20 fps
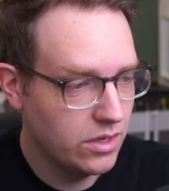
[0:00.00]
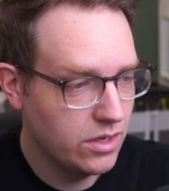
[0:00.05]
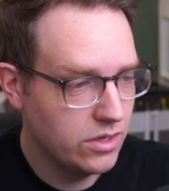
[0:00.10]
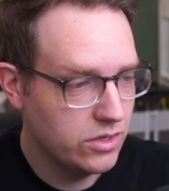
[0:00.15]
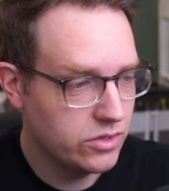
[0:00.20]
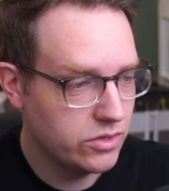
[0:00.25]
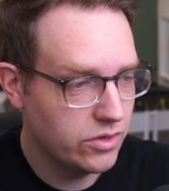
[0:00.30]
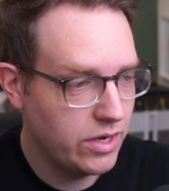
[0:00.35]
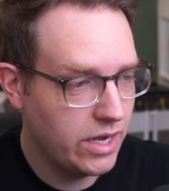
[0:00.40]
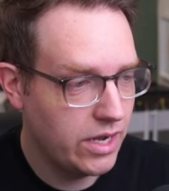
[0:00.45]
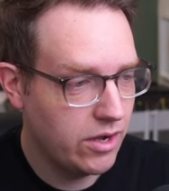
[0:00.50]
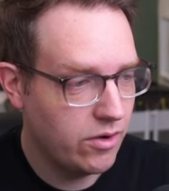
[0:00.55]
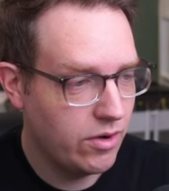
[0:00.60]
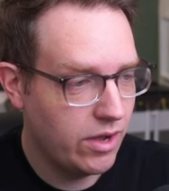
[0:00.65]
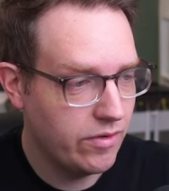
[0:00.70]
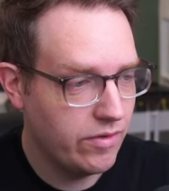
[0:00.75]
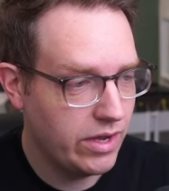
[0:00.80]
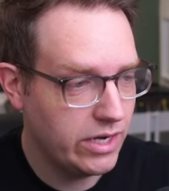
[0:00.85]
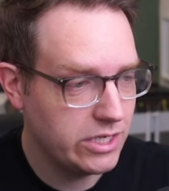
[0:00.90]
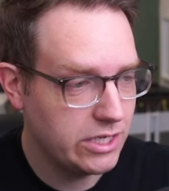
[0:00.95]
So now
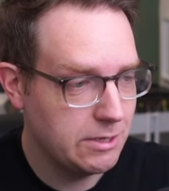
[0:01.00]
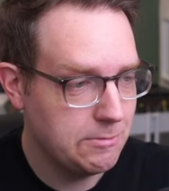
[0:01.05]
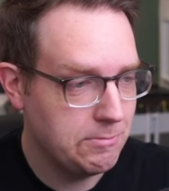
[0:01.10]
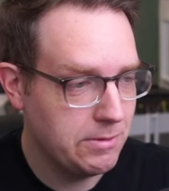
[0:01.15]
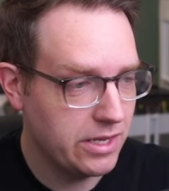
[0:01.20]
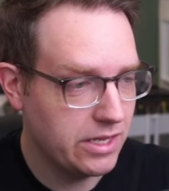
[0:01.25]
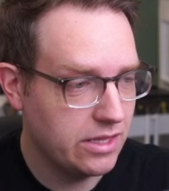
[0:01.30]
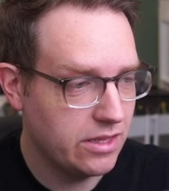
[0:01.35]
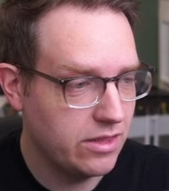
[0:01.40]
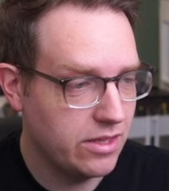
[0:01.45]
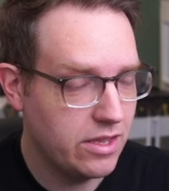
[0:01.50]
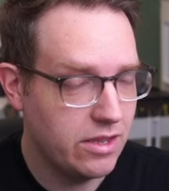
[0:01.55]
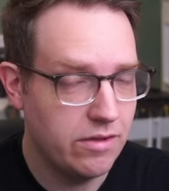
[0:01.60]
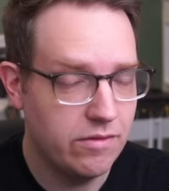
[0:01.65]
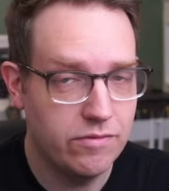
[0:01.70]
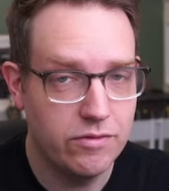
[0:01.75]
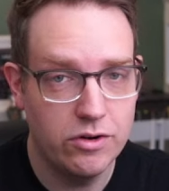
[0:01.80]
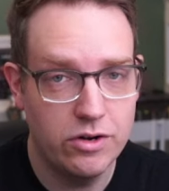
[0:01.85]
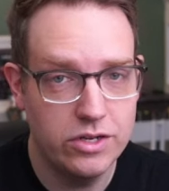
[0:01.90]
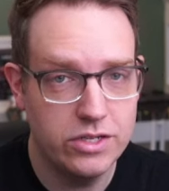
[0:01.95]
I've actually picked the
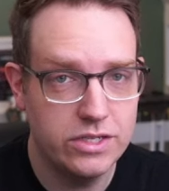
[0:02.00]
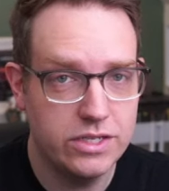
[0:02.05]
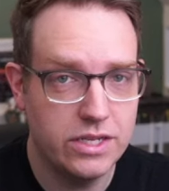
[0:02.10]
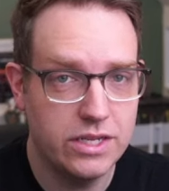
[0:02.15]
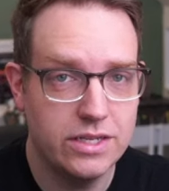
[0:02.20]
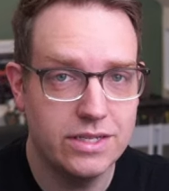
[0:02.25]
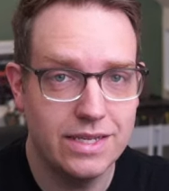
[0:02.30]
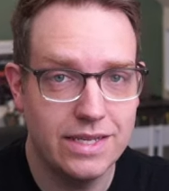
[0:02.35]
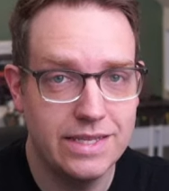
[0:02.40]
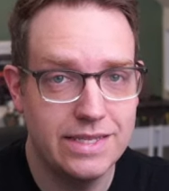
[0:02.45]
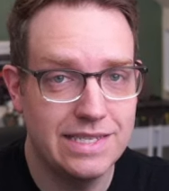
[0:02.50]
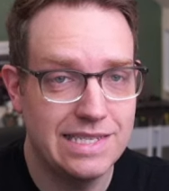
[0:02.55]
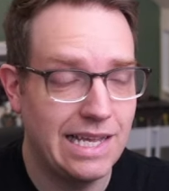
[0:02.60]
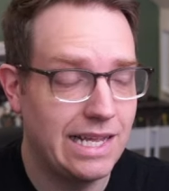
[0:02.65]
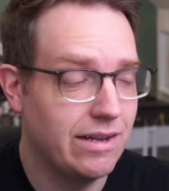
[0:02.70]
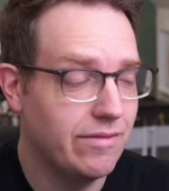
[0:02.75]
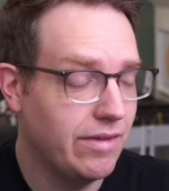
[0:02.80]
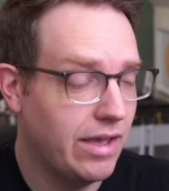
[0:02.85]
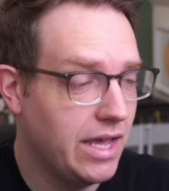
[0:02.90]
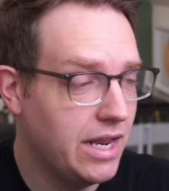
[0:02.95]
vertices inside
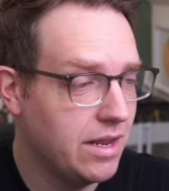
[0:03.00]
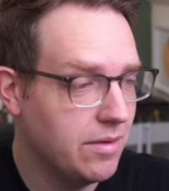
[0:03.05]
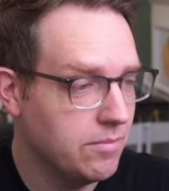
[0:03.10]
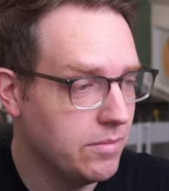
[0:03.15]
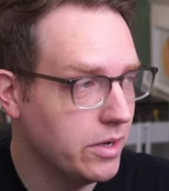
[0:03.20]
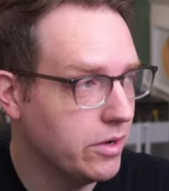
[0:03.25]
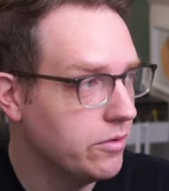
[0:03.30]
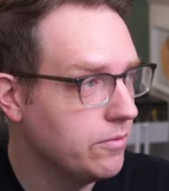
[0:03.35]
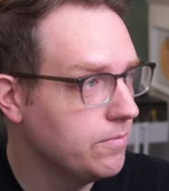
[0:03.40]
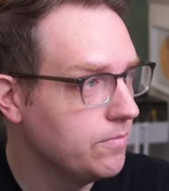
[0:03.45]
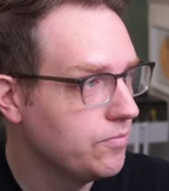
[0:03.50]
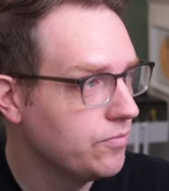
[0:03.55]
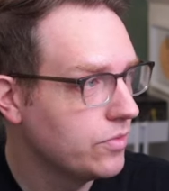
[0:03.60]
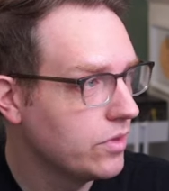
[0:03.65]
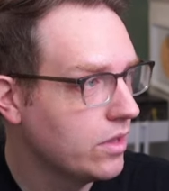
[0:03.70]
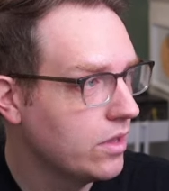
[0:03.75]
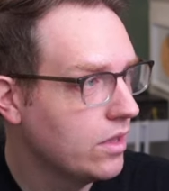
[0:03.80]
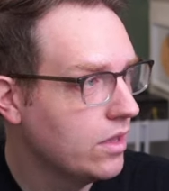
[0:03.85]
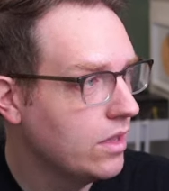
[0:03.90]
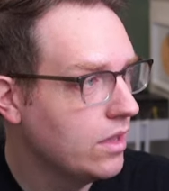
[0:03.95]
of edit mode.
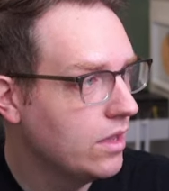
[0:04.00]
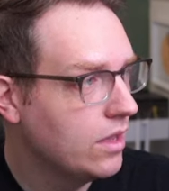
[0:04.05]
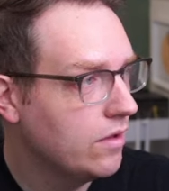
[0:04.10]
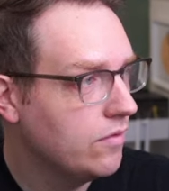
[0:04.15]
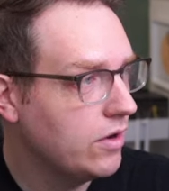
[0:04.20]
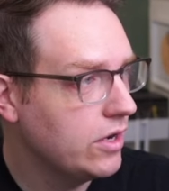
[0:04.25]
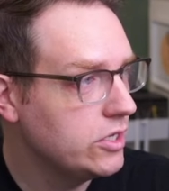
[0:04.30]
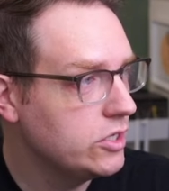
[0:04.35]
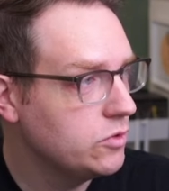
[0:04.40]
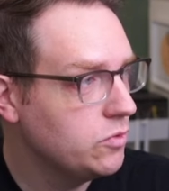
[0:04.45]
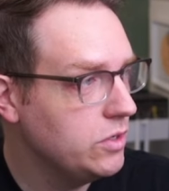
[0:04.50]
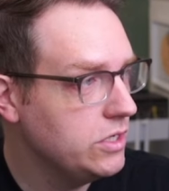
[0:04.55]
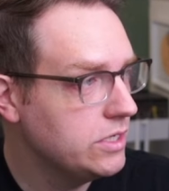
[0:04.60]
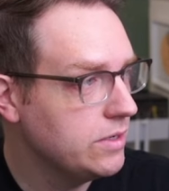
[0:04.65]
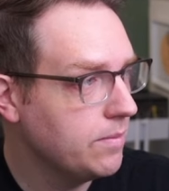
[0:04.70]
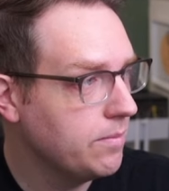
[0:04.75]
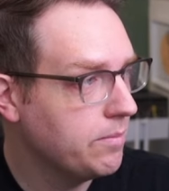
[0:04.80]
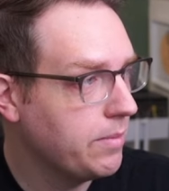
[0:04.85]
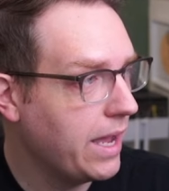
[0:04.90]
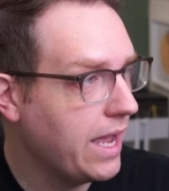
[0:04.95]
If I switch
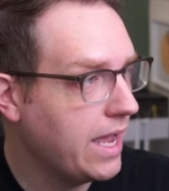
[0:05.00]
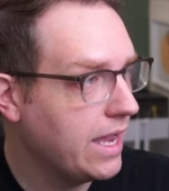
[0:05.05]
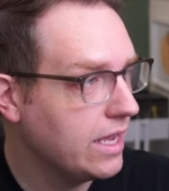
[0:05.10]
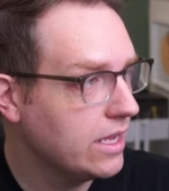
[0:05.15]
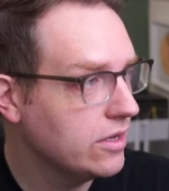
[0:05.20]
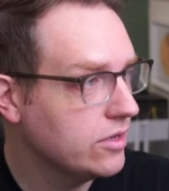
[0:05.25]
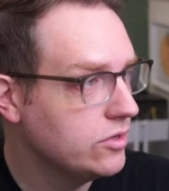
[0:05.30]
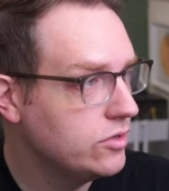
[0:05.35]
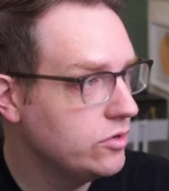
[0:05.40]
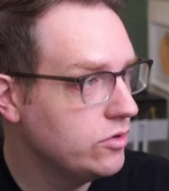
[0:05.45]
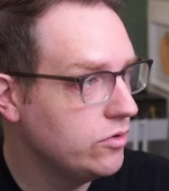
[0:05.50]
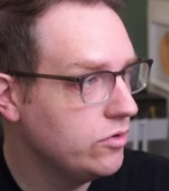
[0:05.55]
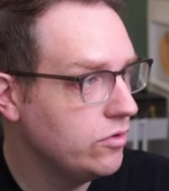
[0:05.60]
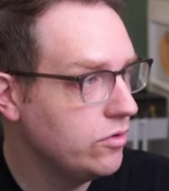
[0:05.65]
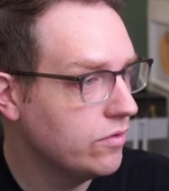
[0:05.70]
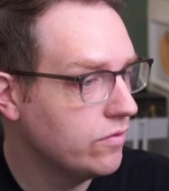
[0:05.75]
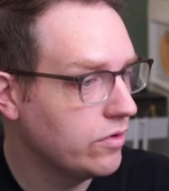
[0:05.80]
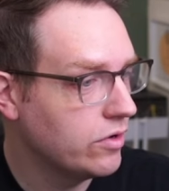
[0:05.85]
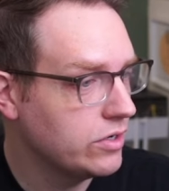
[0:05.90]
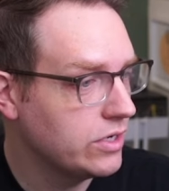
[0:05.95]
back to
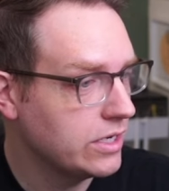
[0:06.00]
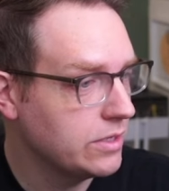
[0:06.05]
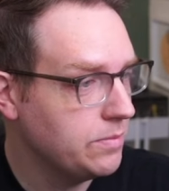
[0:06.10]
vertex